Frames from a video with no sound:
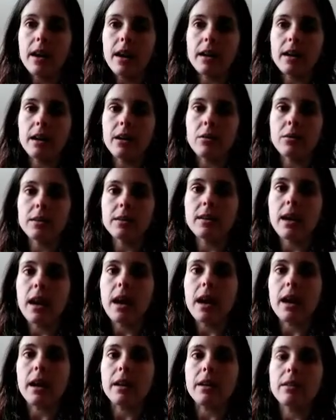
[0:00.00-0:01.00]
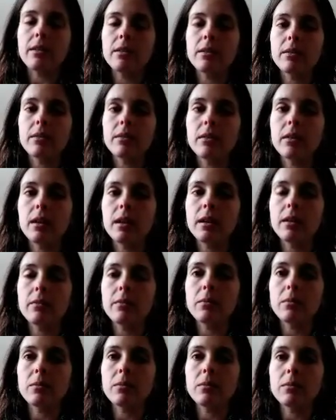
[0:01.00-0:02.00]
that. I always had like
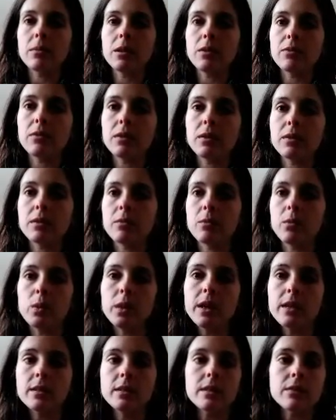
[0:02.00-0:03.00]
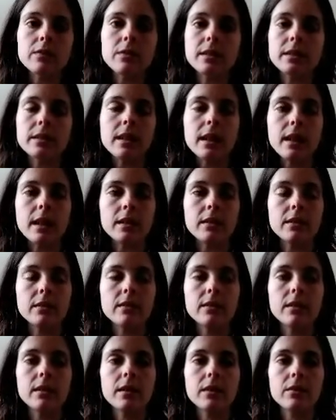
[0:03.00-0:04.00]
different weeks, different
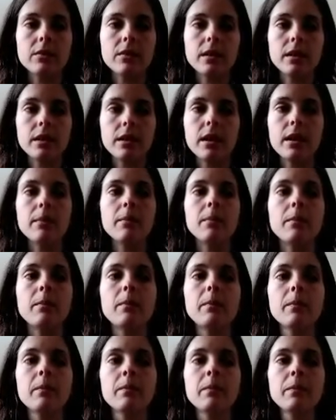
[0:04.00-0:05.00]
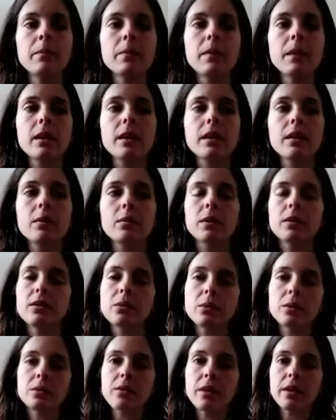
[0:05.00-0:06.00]
days of income, because
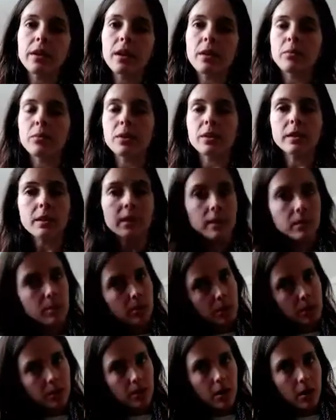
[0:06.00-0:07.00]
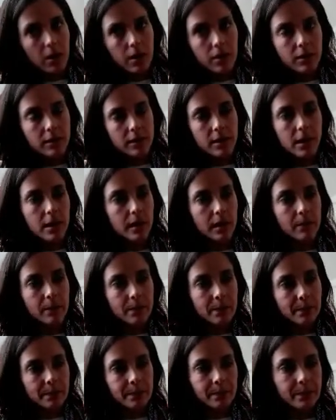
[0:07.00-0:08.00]
it was very unpredictable all the time,
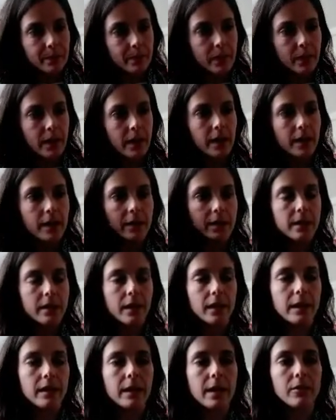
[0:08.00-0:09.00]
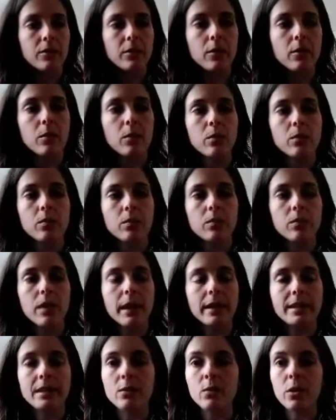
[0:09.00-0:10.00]
and I
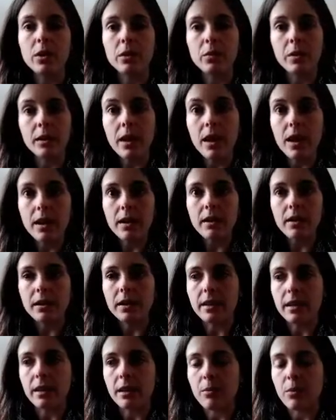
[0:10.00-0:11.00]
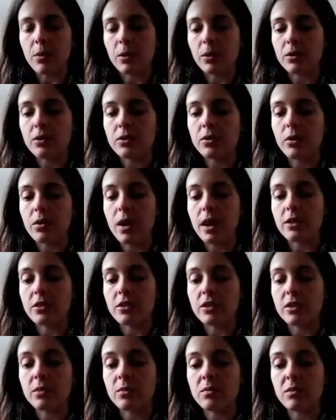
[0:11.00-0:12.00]
didn't want to rely on it anymore. So I
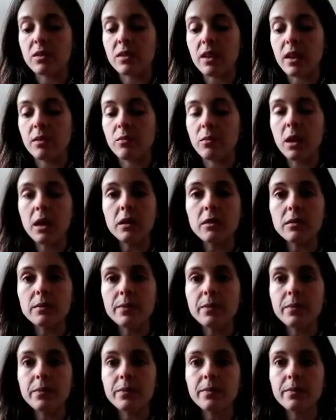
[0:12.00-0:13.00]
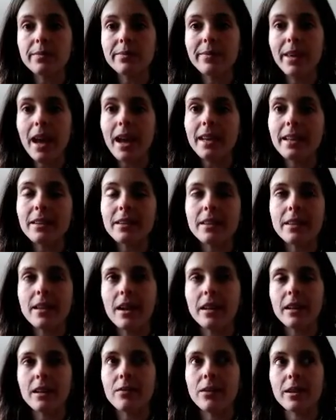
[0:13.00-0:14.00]
just said, well,
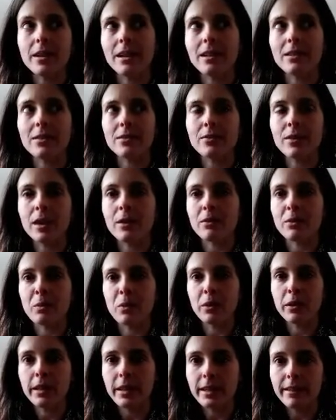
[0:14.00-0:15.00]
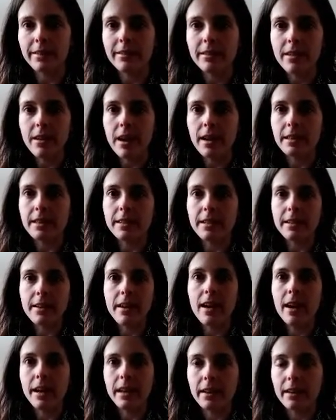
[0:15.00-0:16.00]
not even 9 to 5, it was more like 9 to
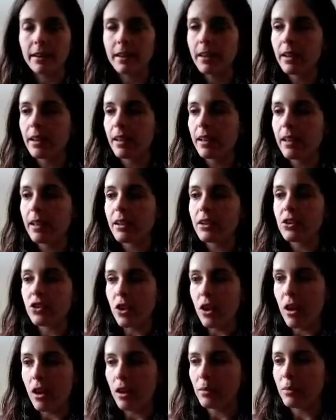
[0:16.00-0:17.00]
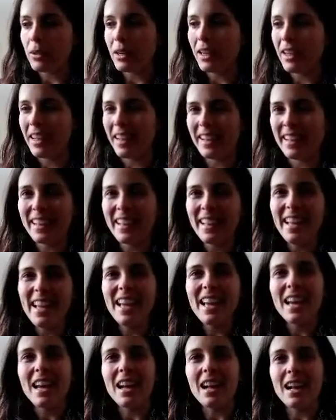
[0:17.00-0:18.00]
9 job,
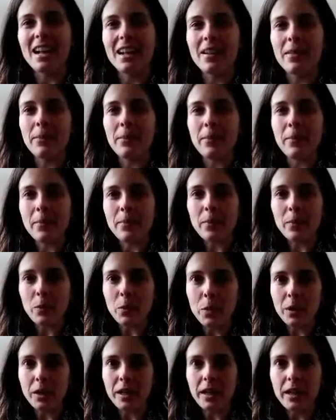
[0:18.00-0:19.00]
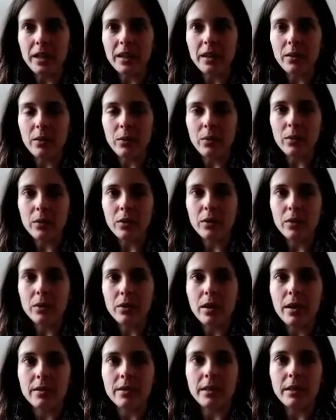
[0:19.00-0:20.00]
working
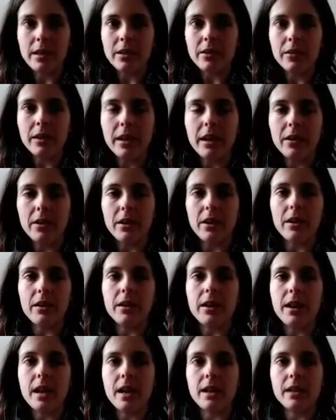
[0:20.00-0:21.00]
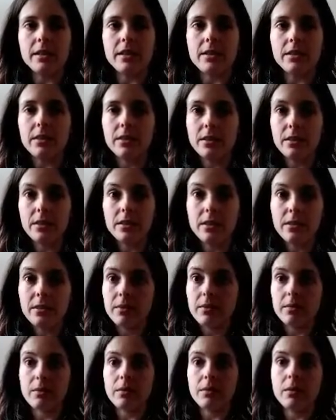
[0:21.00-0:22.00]
as a letter carrier and
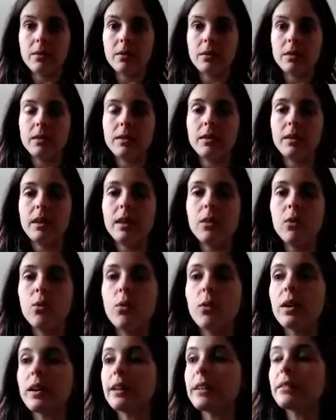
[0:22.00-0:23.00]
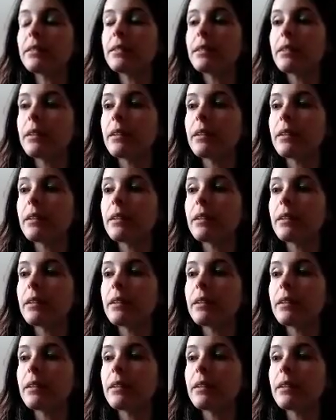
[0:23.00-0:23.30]
seeing what